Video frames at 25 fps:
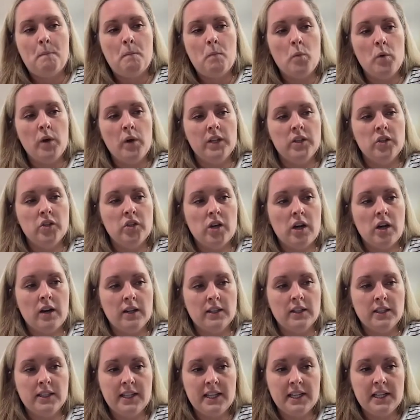which
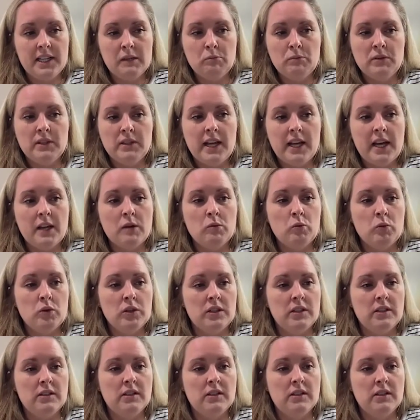our team said would